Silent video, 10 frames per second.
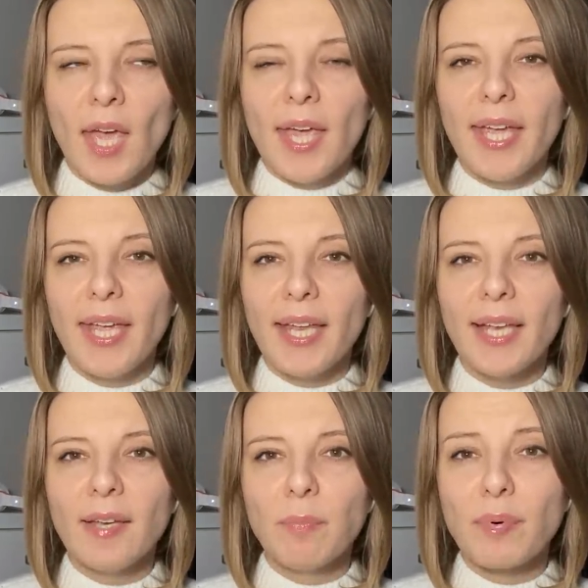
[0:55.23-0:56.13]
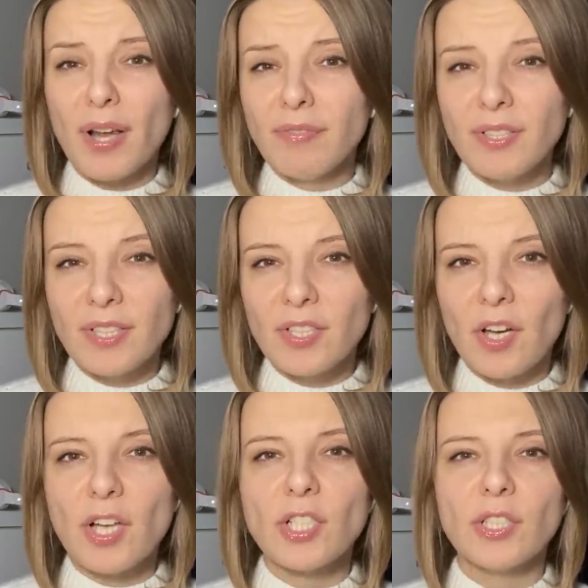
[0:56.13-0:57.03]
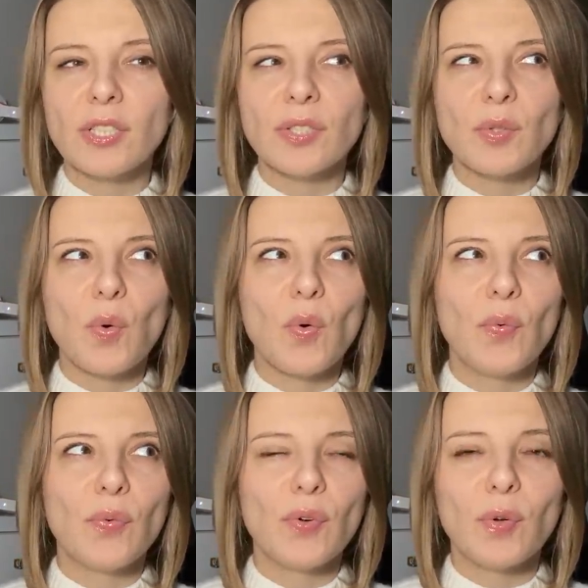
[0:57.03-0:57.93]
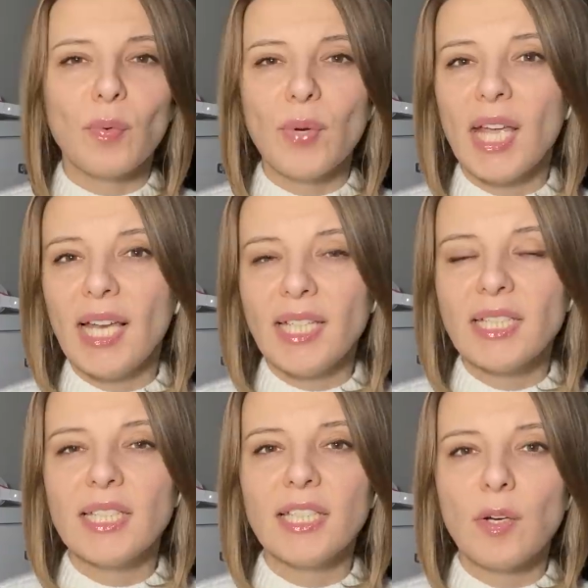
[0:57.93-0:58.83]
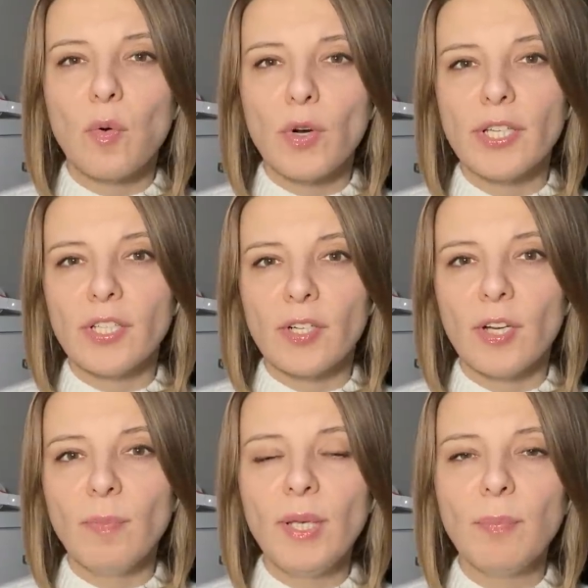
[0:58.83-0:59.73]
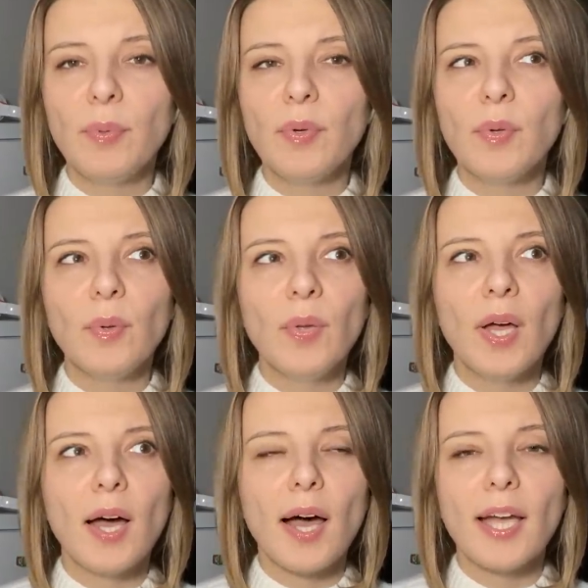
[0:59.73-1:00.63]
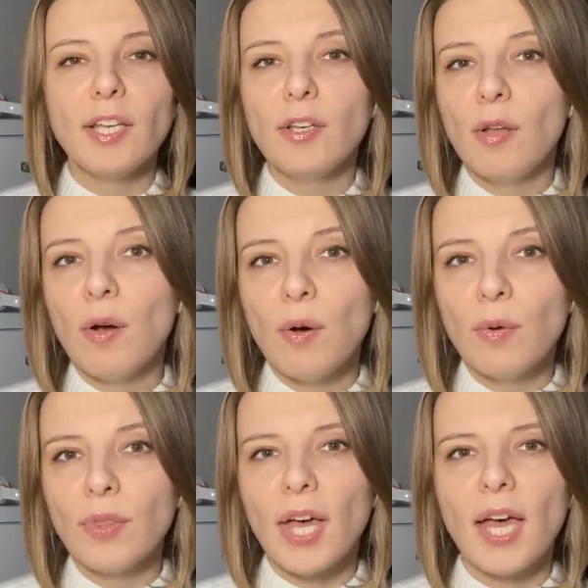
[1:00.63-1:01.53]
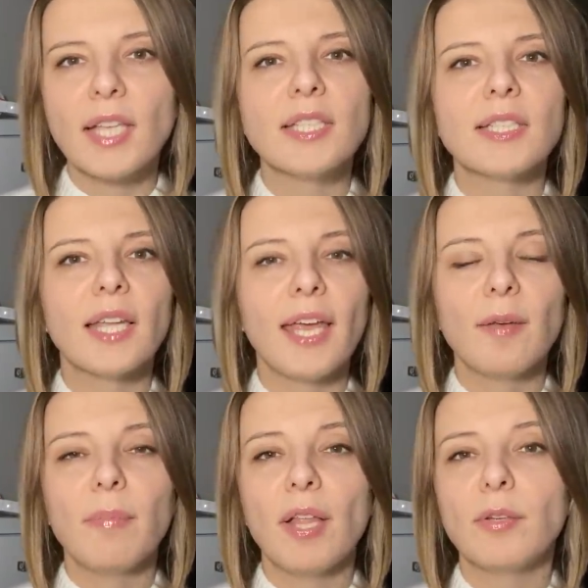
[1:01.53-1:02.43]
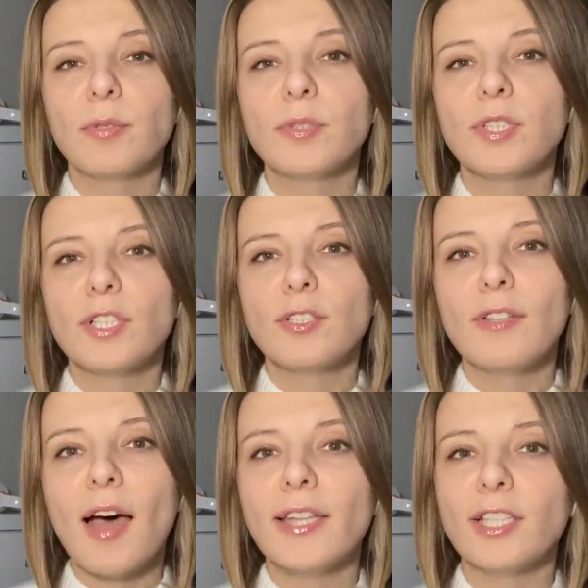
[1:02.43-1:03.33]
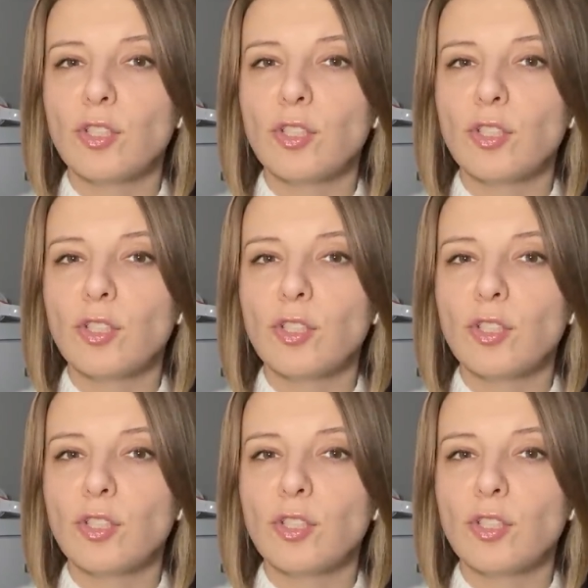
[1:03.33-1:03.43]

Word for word: In private discussions of uh, realistic, ordinary people, I know that like Belarus is not a